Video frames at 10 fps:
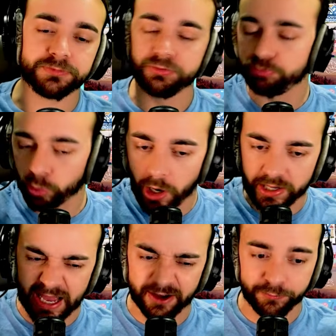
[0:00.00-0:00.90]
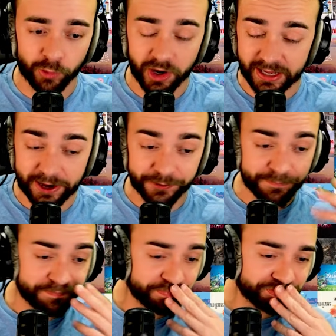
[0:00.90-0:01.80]
walk out.
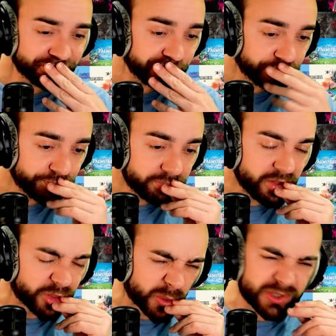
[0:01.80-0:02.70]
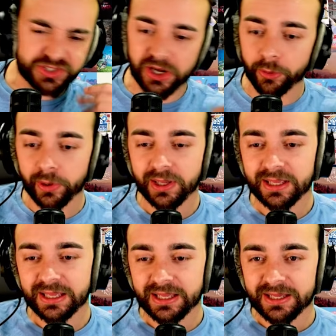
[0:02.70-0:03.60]
There was no
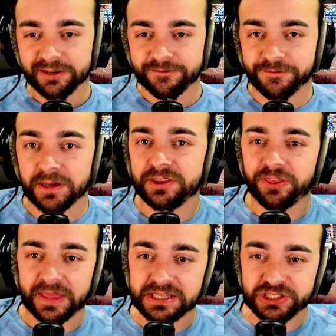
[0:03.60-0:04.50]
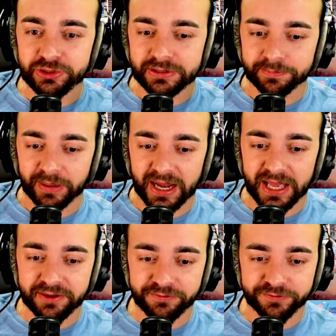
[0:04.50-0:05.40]
fun things you could
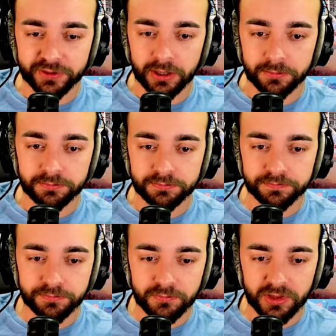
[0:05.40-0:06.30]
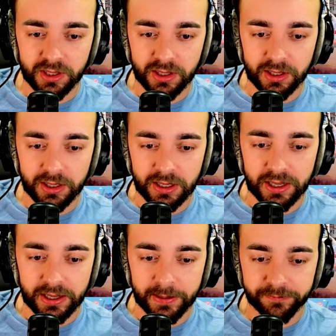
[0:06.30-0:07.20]
buy from
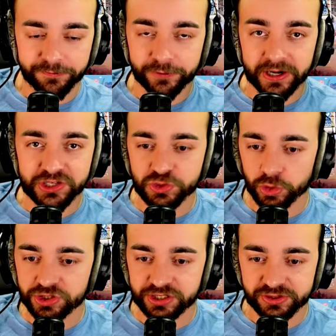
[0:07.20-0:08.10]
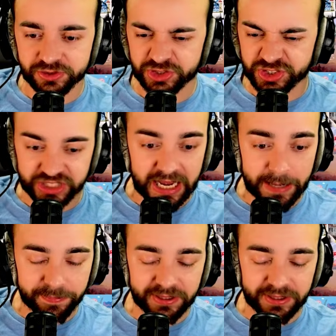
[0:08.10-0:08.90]
Fred and George's shop.